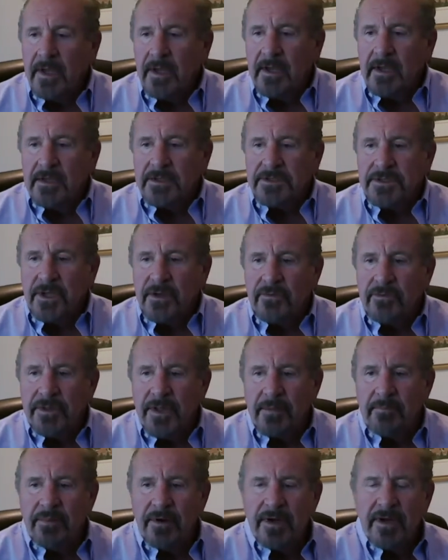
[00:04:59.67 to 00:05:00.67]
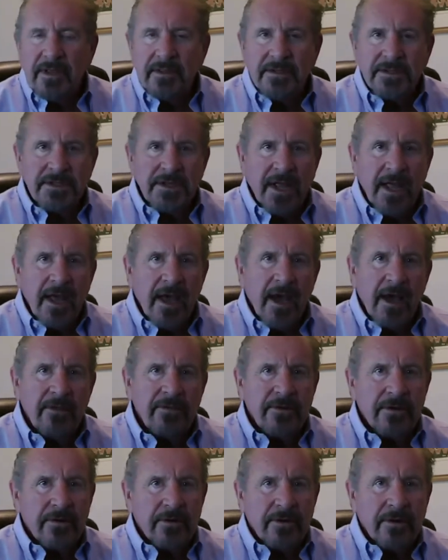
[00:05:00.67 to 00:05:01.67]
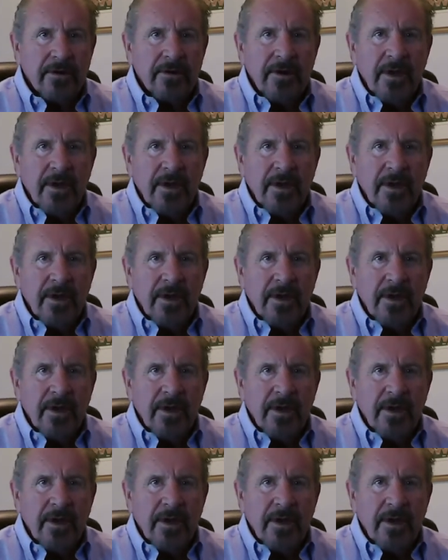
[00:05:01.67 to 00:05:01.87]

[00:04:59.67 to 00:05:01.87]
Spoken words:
So when they put in this catheter,